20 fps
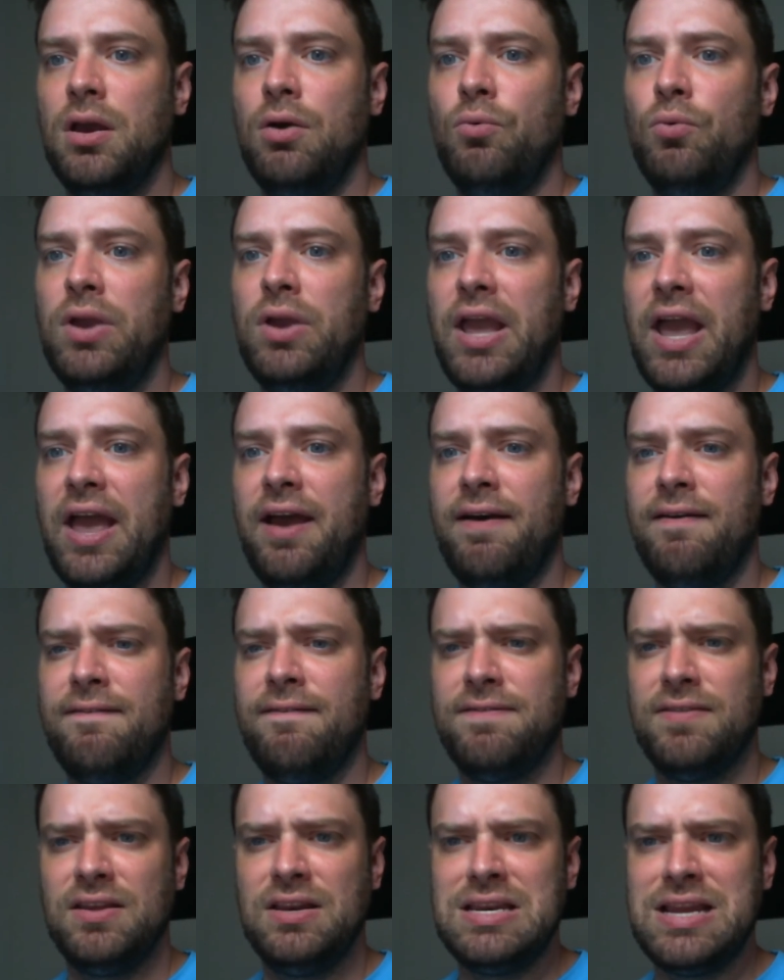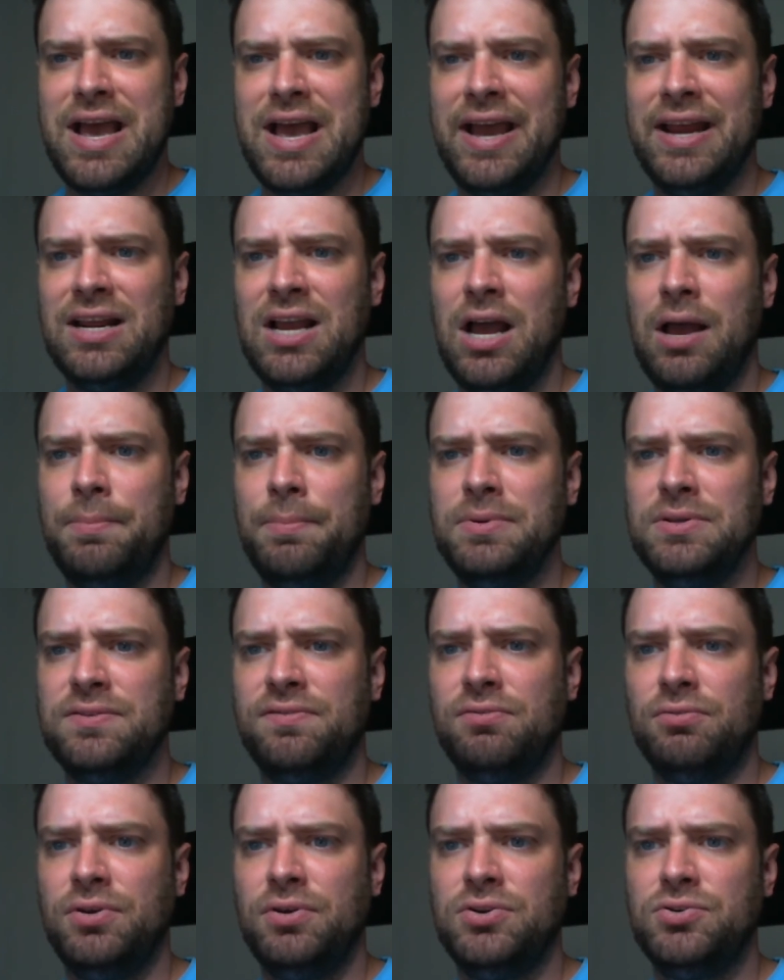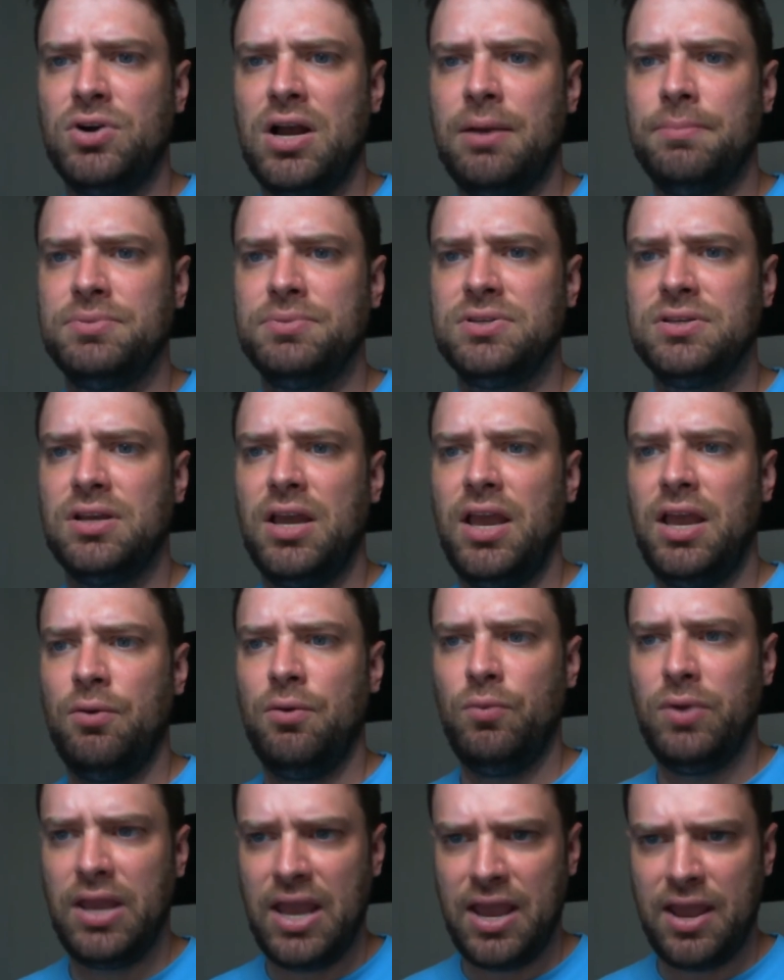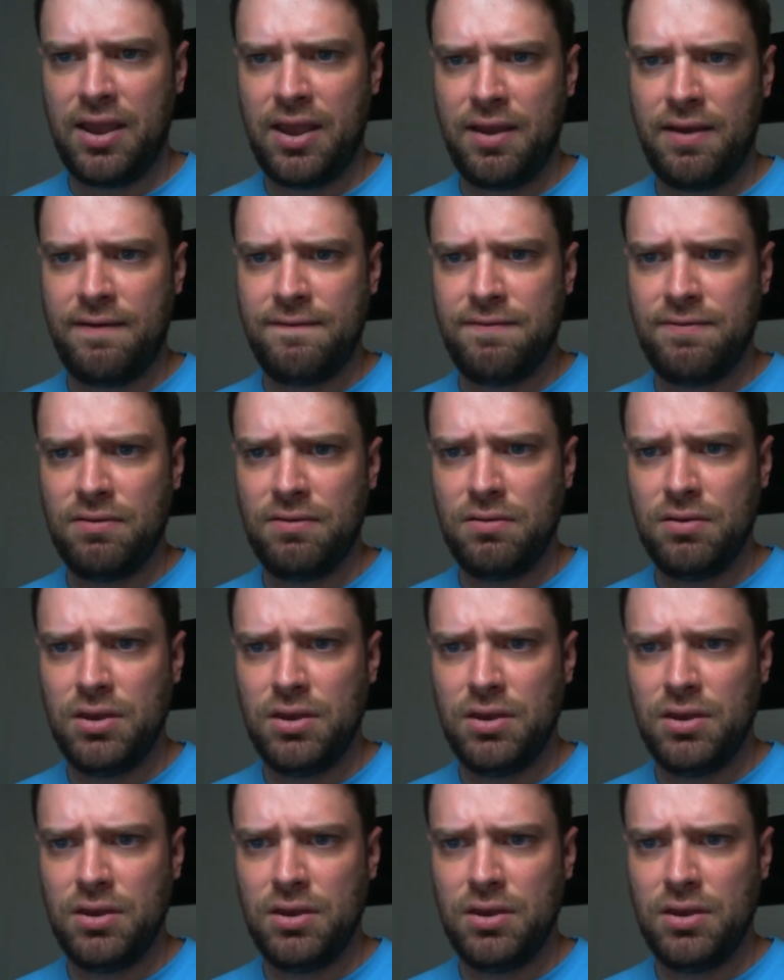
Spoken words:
we have 9 copies of 3-drops, and we have,